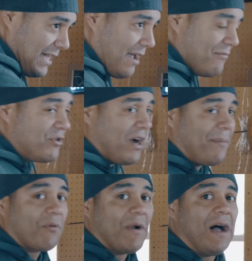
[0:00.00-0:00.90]
time you
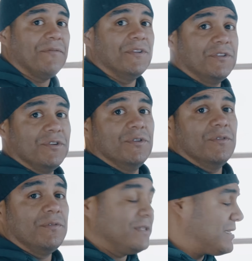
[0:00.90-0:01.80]
come around to
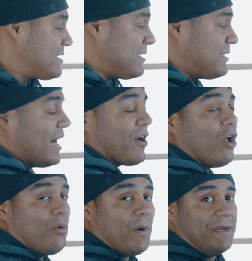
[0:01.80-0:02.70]
do, this isn't done
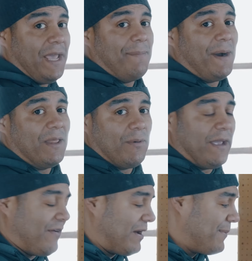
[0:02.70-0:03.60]
all in one day, by the
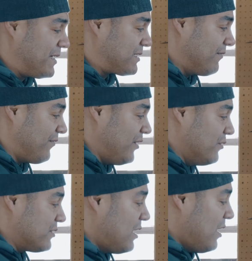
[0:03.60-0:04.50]
way, if anybody's
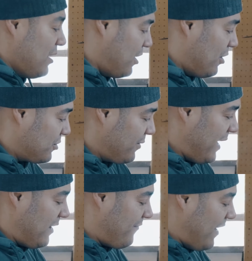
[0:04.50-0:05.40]
confused. You don't do
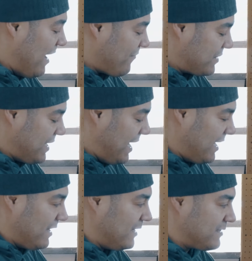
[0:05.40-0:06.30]
85 for
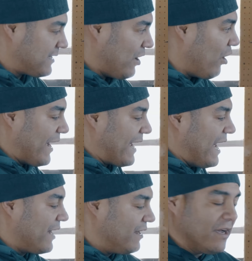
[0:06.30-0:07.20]
10 and then say, all right, I
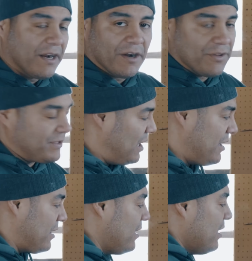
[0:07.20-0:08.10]
got it. I'm going to go to
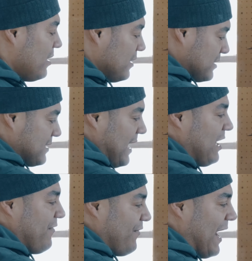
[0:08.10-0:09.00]
no. This is
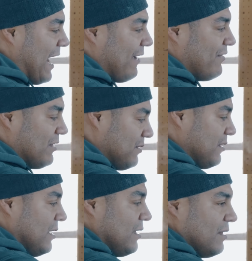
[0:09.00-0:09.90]
85, and
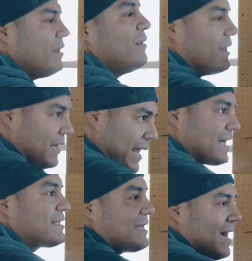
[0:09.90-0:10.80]
then the
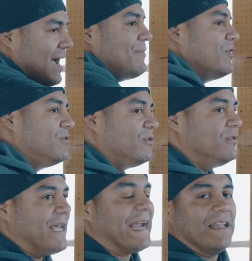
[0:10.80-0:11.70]
next time you do
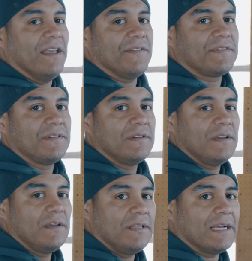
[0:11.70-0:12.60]
deadlifts,
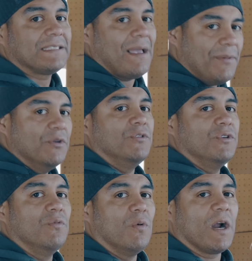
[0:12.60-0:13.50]
next time you
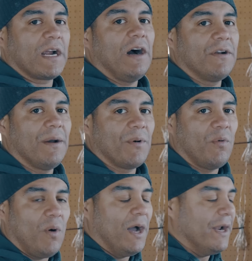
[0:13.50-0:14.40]
do workout number
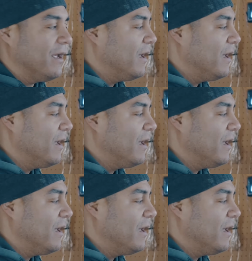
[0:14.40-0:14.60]
1,